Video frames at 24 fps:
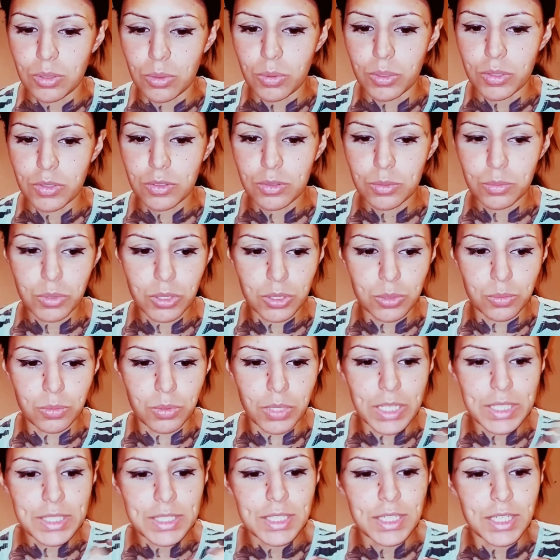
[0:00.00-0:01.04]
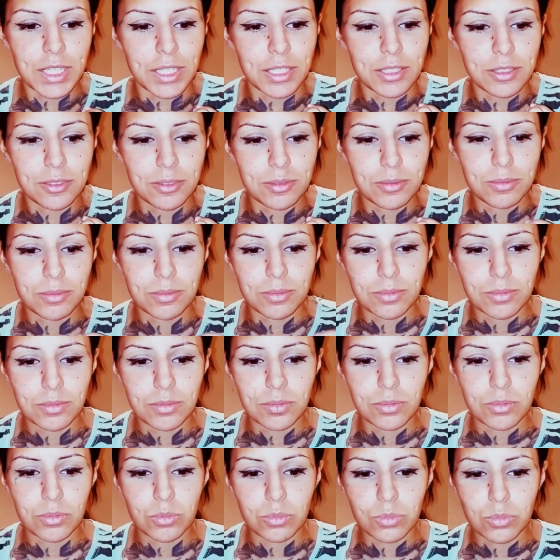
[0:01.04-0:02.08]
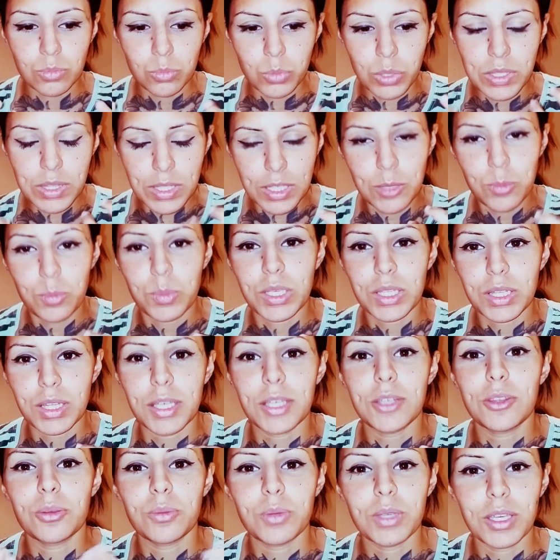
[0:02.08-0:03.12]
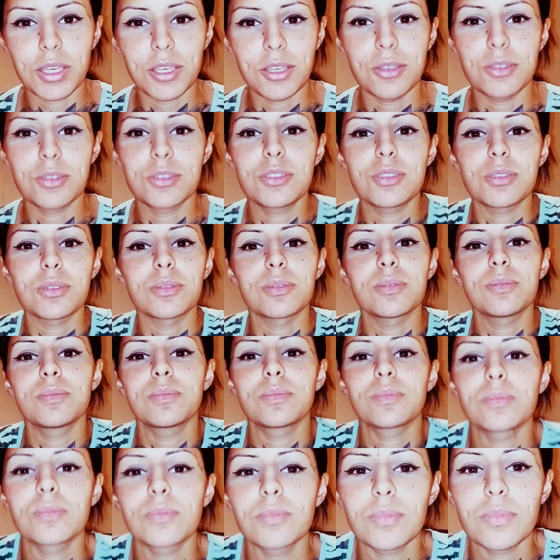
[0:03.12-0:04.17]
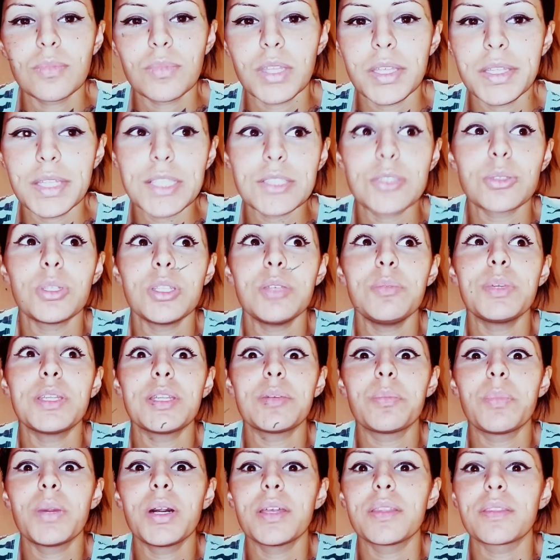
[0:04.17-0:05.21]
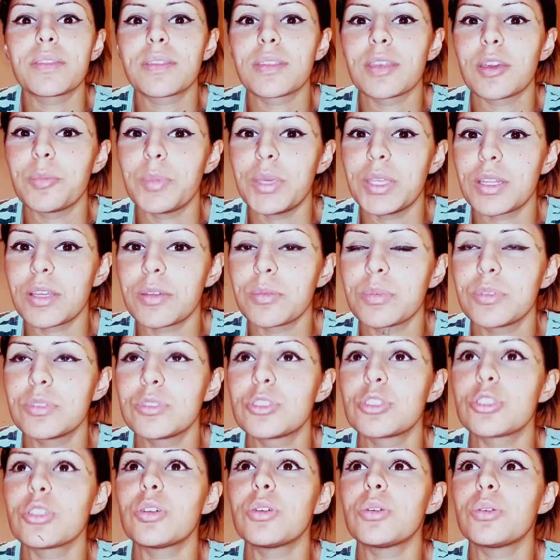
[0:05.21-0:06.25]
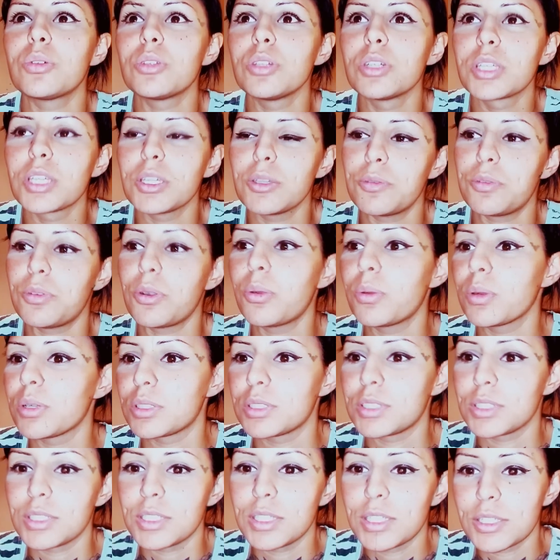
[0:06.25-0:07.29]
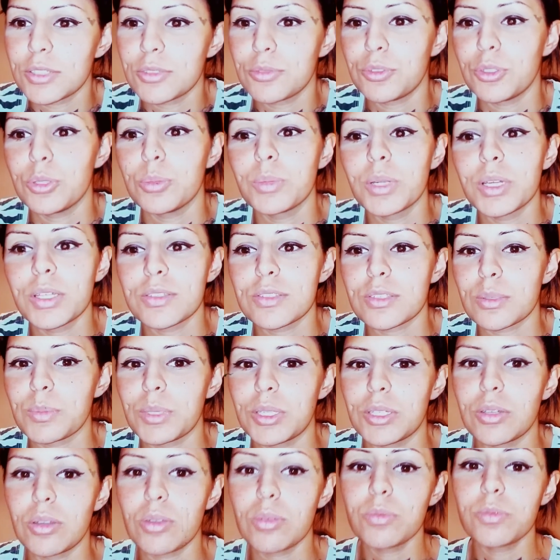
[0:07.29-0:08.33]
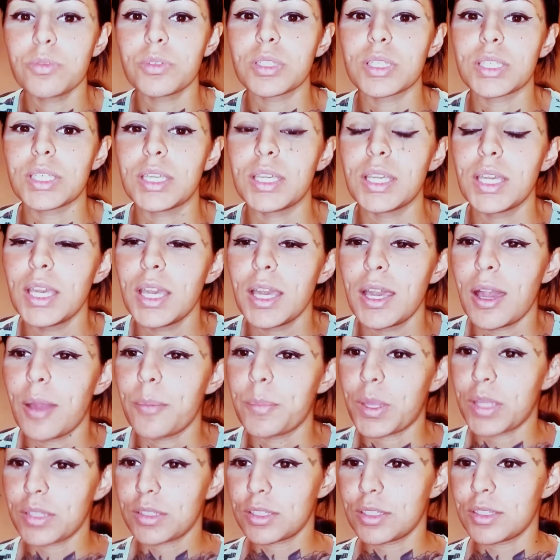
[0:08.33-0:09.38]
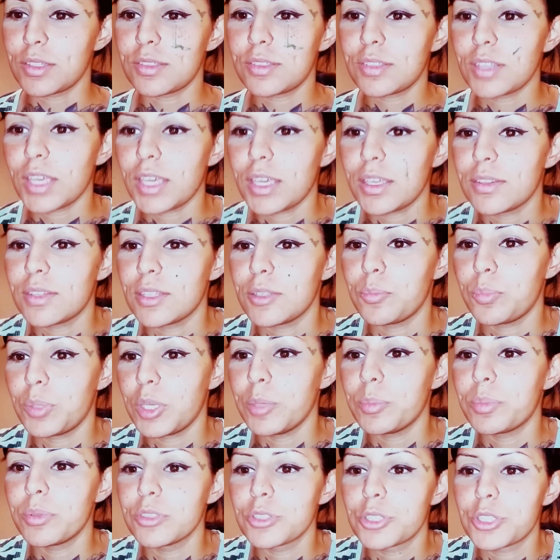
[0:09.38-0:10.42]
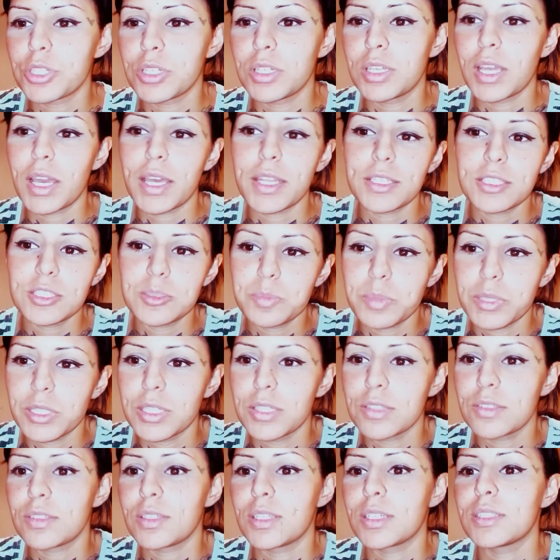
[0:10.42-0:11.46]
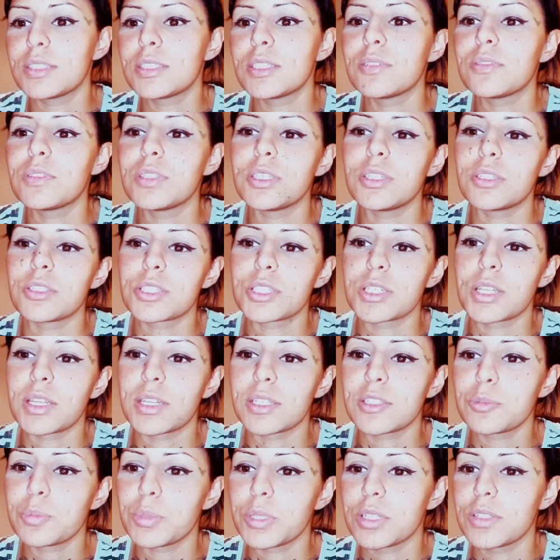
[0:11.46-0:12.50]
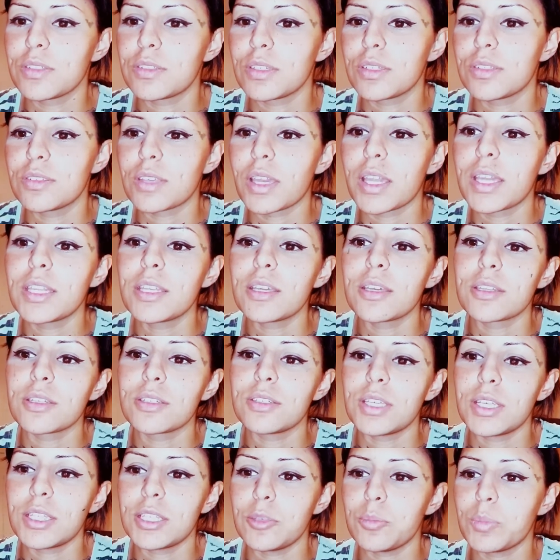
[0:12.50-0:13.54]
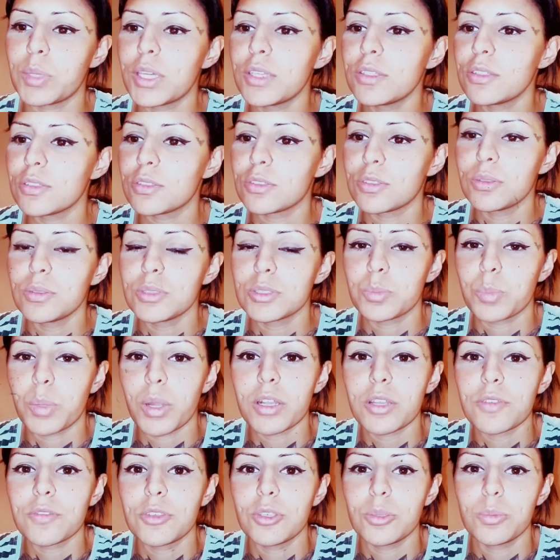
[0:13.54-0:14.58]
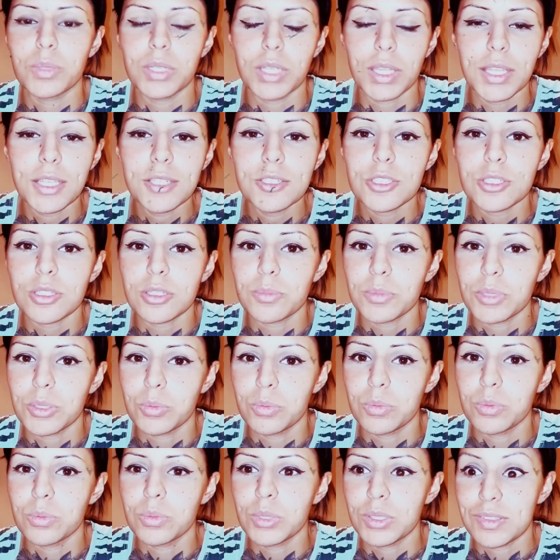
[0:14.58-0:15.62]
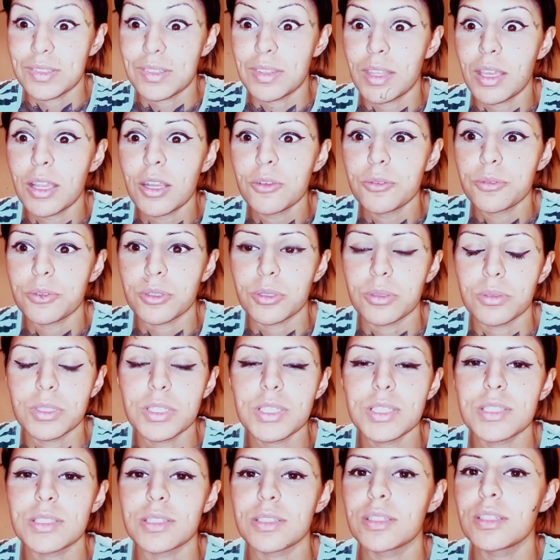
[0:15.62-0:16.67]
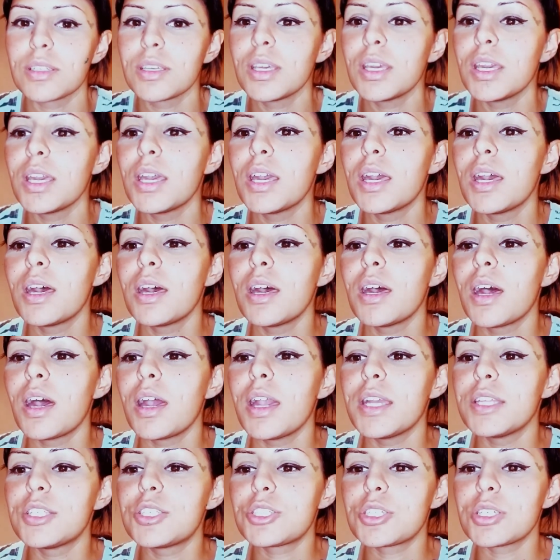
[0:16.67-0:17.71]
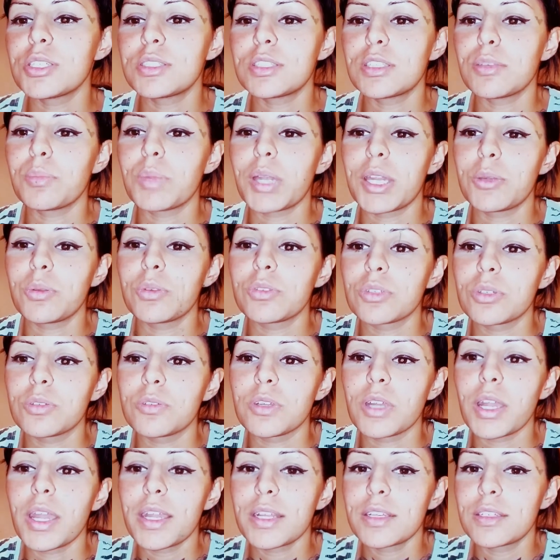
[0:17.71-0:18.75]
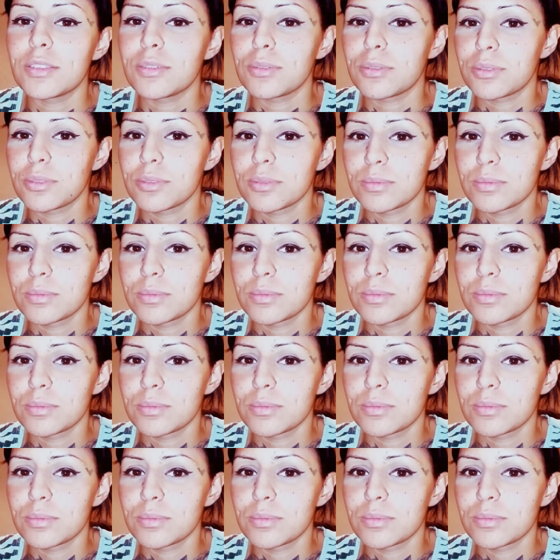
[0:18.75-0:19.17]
what's the word, resonate within me like the way it used to. And it's only been a month. I mean, I'm so looking forward to the next few months. I mean, hopefully, I'm not going to say that people should not experience negativity or should not experience anxiety on a daily basis. No, it's part of human nature. I mean, it's there for a reason. It's just that mine was overactive,